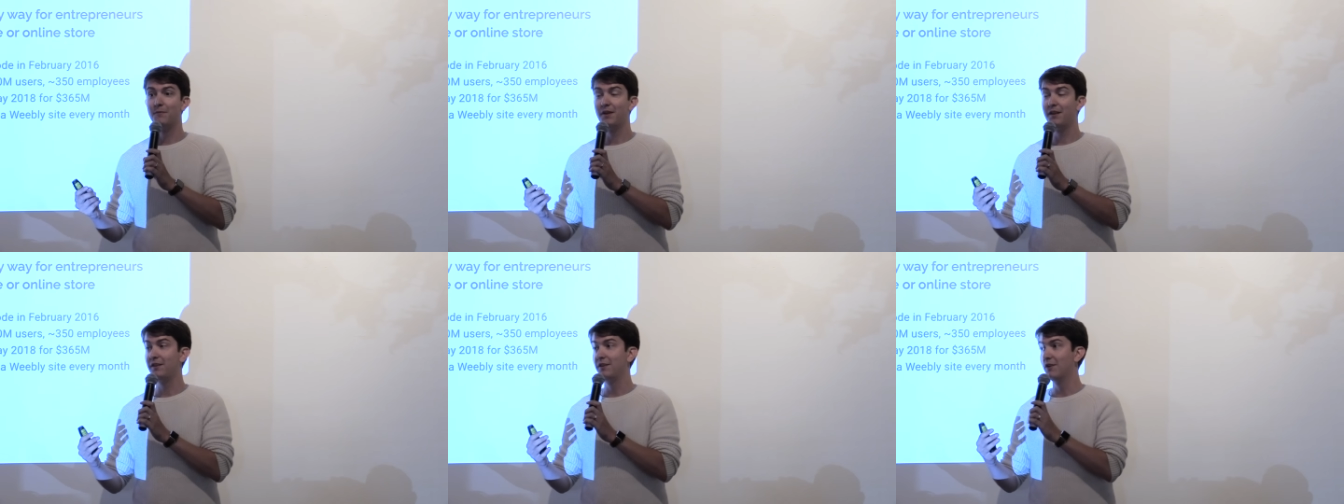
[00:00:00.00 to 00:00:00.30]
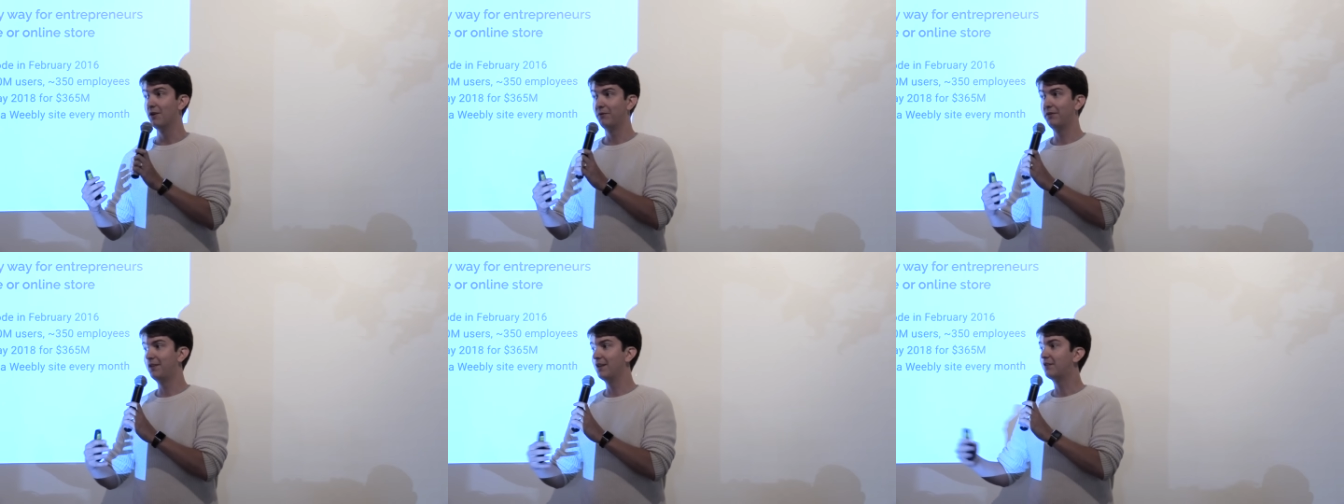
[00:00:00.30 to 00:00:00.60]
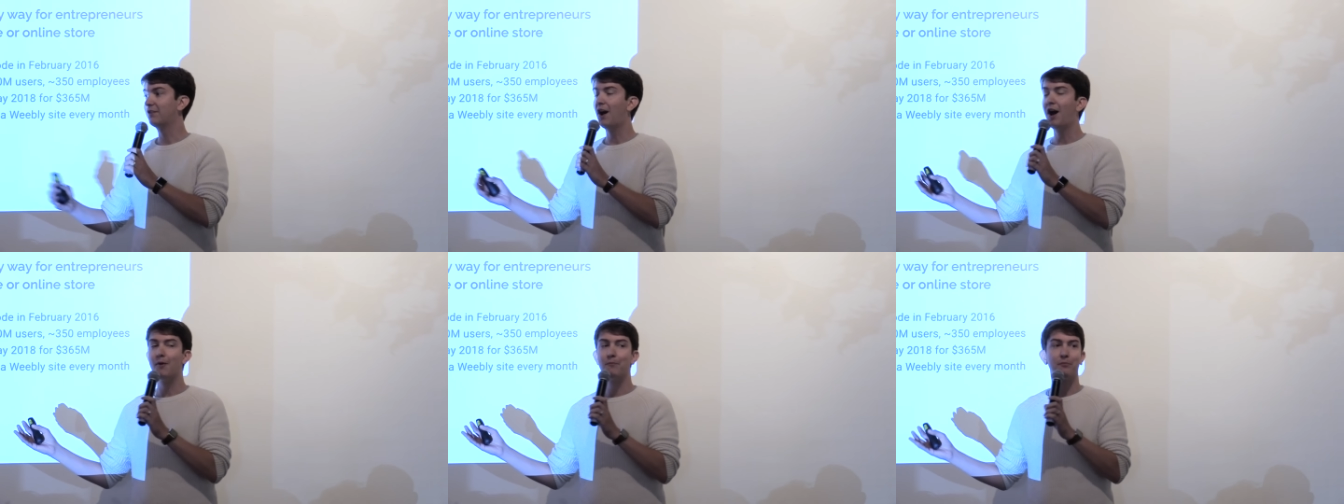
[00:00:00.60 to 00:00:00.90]
you know, the
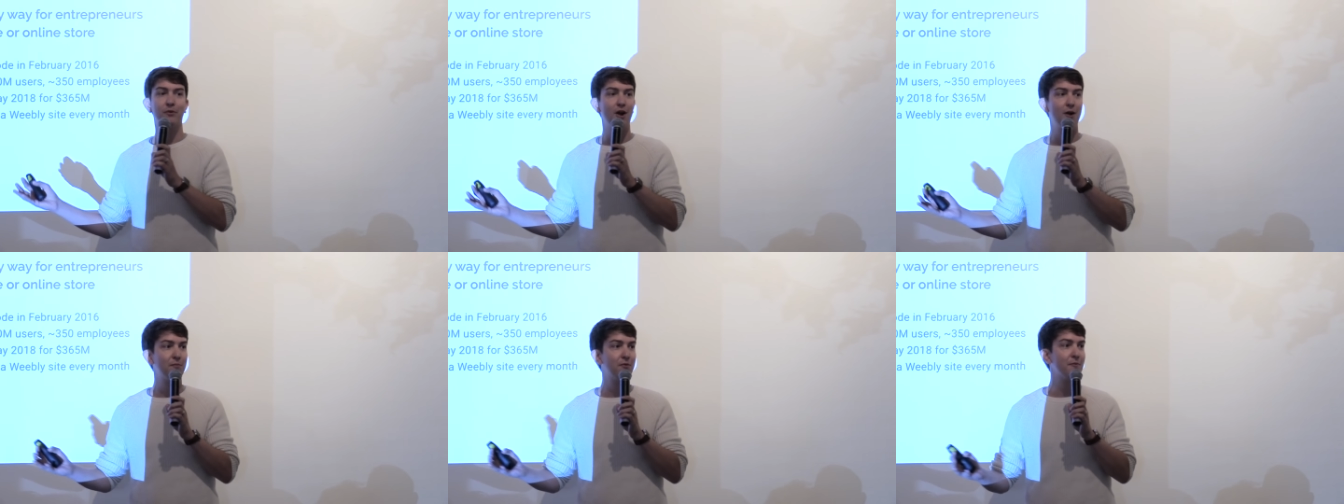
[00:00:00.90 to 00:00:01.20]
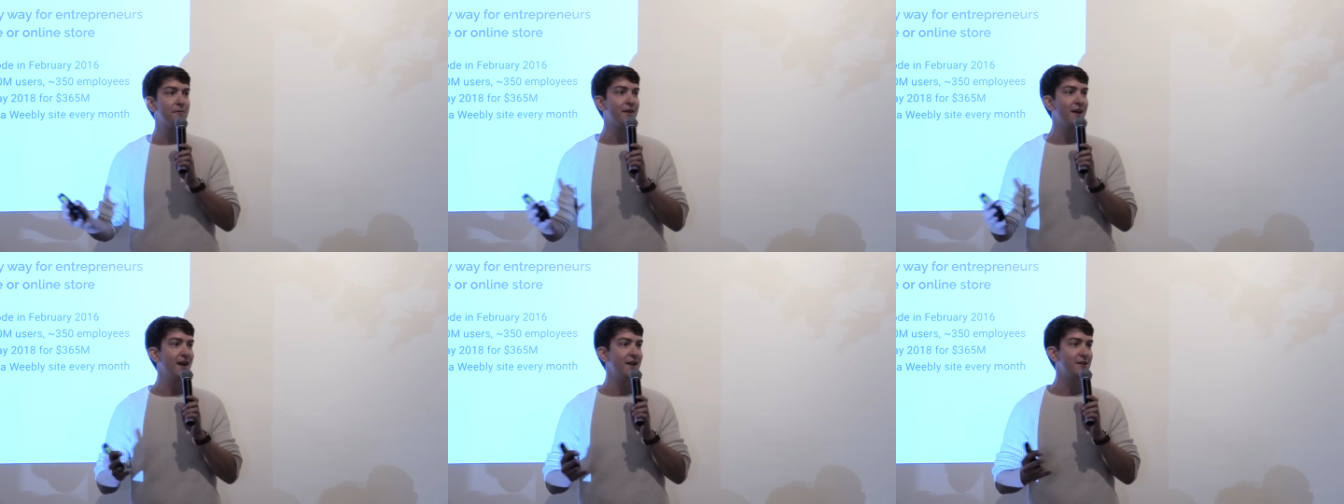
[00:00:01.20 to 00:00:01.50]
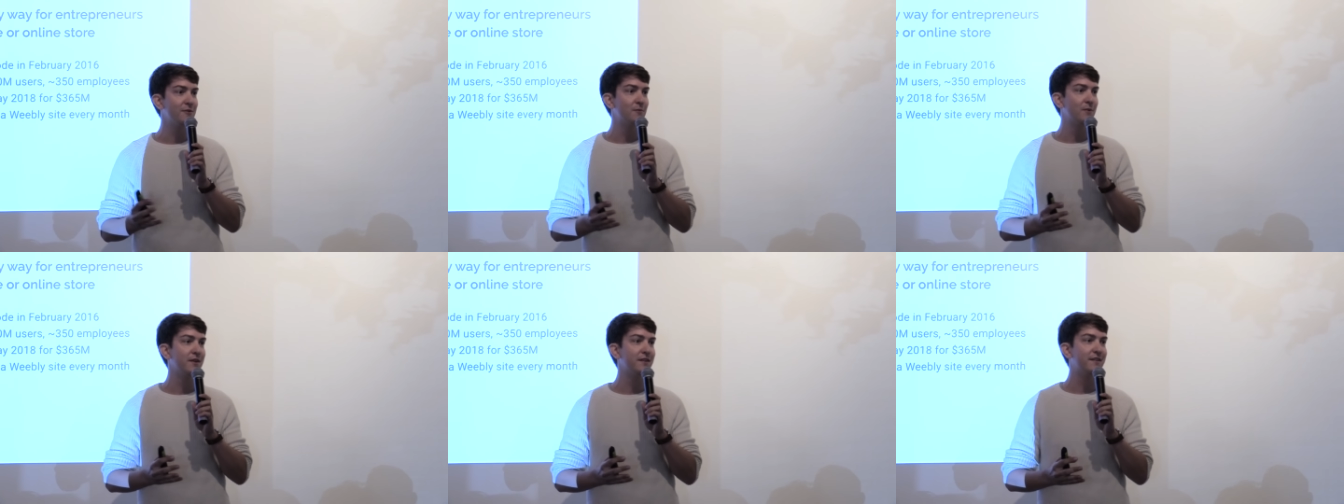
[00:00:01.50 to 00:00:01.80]
top problem that
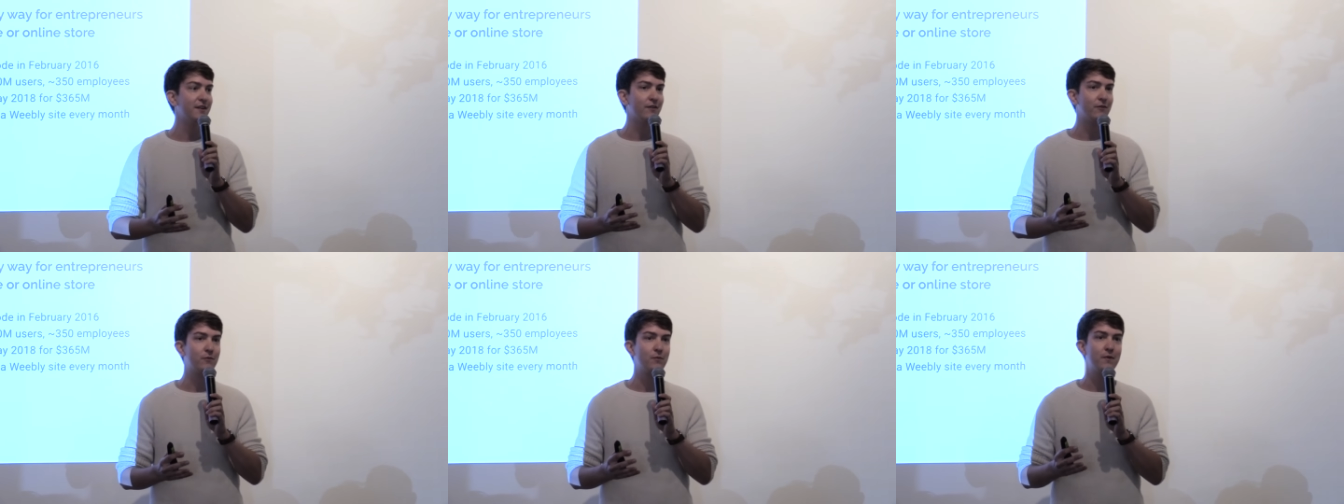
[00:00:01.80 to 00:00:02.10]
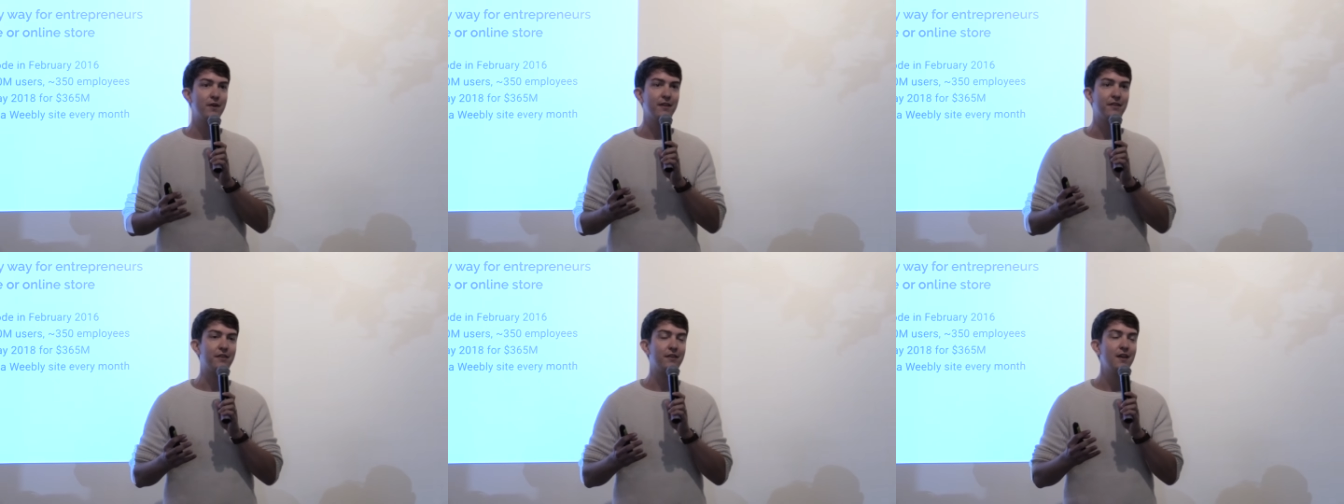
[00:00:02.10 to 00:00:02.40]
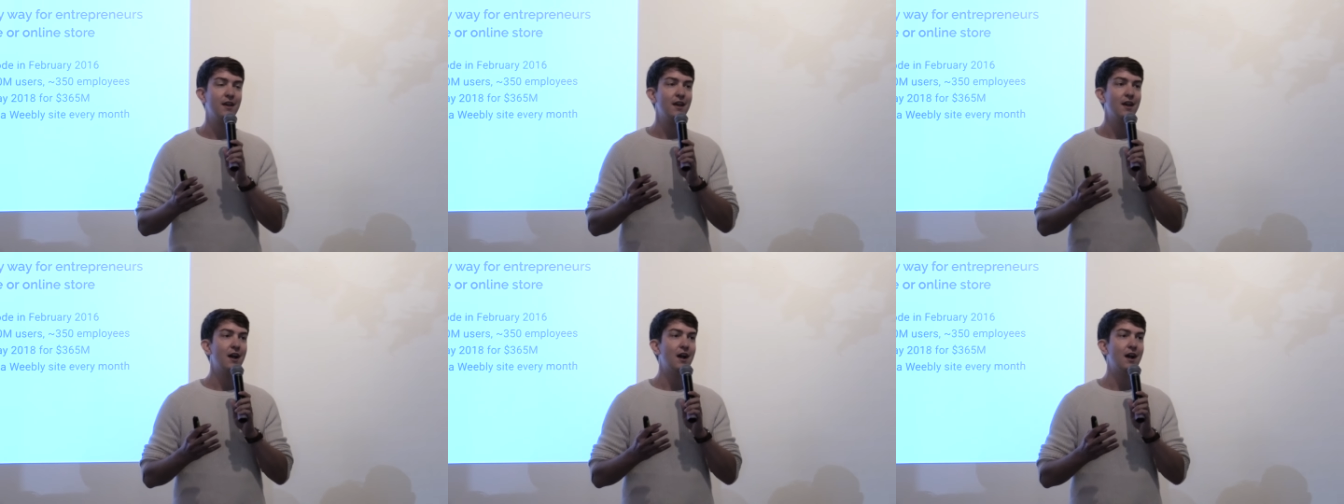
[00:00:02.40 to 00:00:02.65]
anyone deals with.